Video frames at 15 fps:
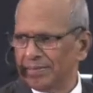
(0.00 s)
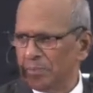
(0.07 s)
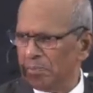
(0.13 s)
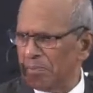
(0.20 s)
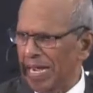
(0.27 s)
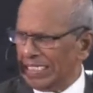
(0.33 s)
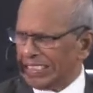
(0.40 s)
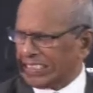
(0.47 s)

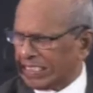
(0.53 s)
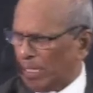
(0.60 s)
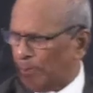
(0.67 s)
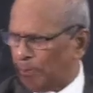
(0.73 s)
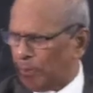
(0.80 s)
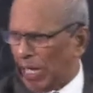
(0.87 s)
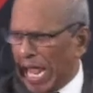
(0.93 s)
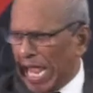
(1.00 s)

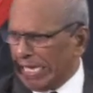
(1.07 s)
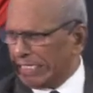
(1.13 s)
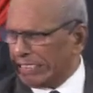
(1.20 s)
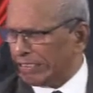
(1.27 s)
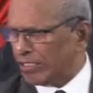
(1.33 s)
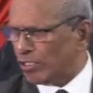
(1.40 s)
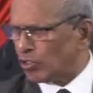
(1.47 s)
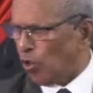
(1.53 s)
Multiply
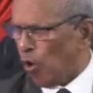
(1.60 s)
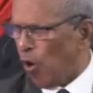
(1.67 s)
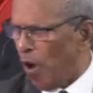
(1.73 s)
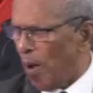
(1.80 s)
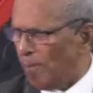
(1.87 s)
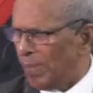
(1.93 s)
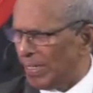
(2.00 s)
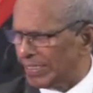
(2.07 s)
it so
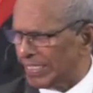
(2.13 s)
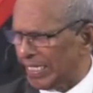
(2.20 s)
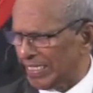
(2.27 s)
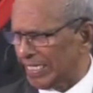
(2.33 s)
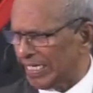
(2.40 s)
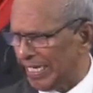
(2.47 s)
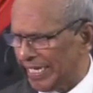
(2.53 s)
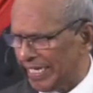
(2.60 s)

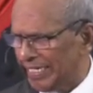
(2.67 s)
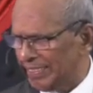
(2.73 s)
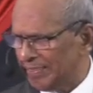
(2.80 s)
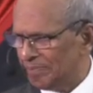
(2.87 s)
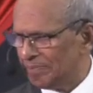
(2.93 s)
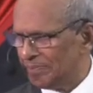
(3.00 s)
abundantly.